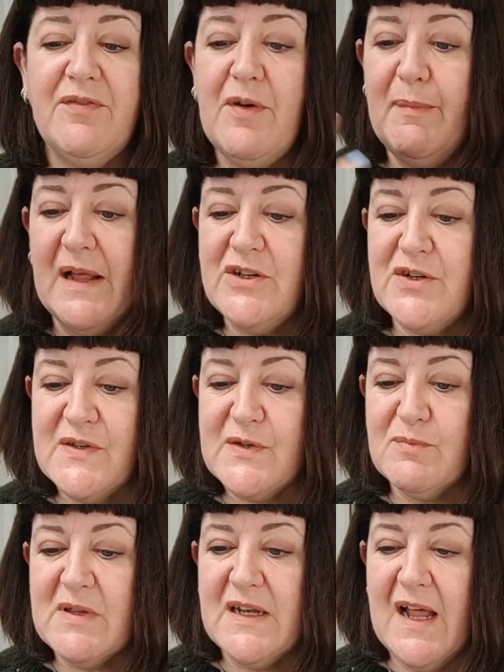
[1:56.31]
if I mention
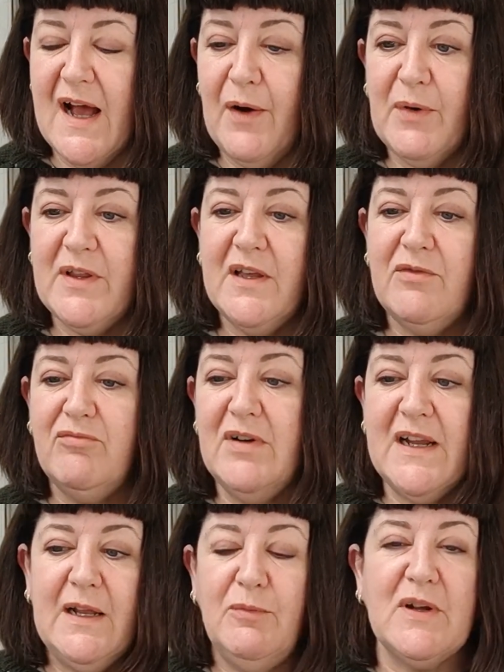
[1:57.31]
something now and you
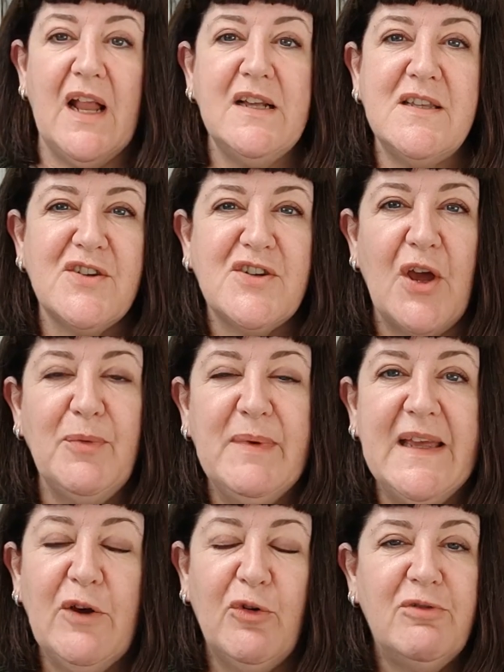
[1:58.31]
really would like to show
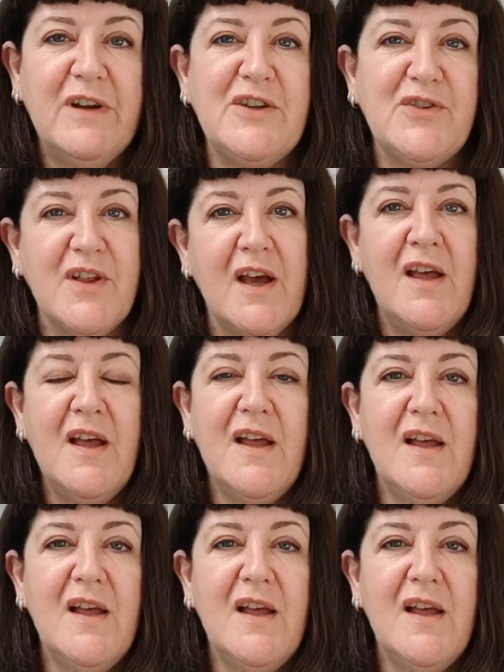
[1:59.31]
me or each other,